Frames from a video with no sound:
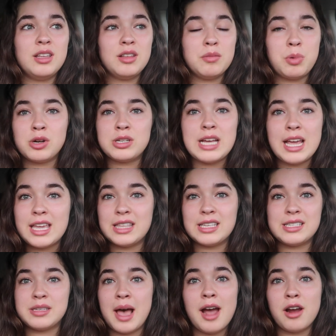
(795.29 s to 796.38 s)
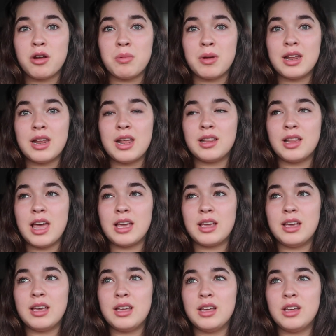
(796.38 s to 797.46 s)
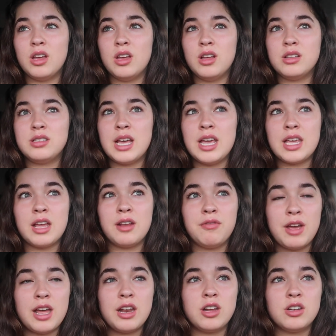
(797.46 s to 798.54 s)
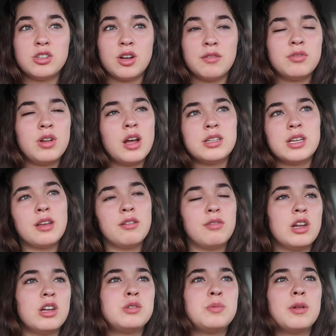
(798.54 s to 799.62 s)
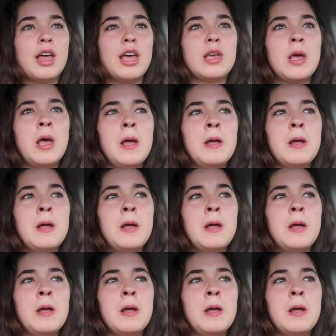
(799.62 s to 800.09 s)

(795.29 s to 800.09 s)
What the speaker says: partake of the sacrament and like take advantage, but